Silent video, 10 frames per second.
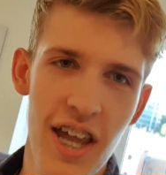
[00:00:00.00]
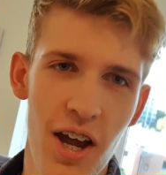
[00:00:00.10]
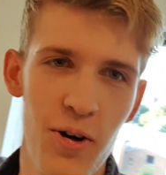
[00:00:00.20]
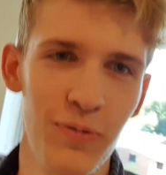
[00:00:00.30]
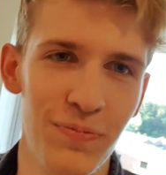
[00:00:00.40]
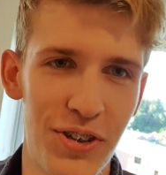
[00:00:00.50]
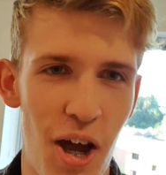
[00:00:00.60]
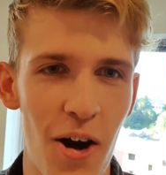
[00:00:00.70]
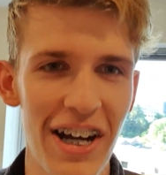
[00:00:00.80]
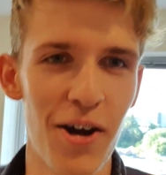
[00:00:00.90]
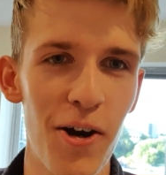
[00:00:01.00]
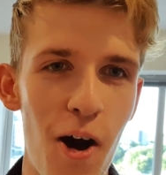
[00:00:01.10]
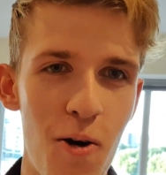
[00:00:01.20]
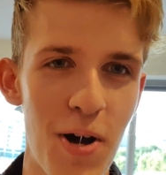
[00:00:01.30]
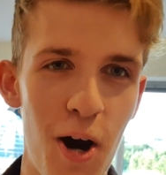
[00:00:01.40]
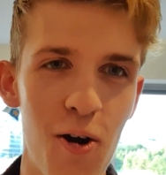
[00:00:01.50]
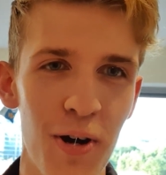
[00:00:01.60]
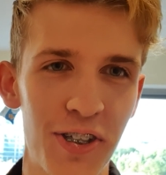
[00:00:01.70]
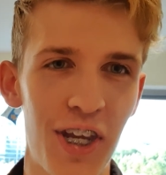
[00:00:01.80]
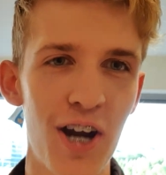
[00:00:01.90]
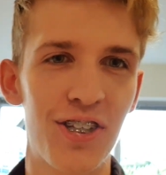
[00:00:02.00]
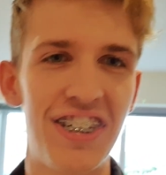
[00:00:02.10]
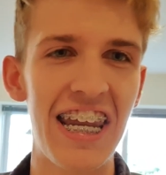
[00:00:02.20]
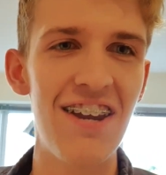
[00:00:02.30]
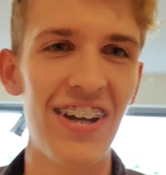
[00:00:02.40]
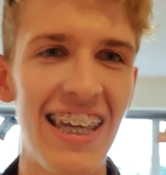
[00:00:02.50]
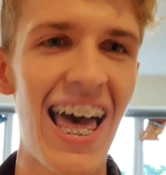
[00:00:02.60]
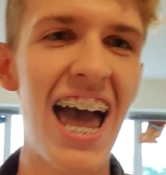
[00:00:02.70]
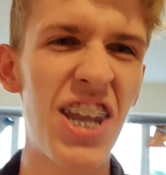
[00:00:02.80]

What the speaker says: Oh, sorry. Oh, almost touched the TV there.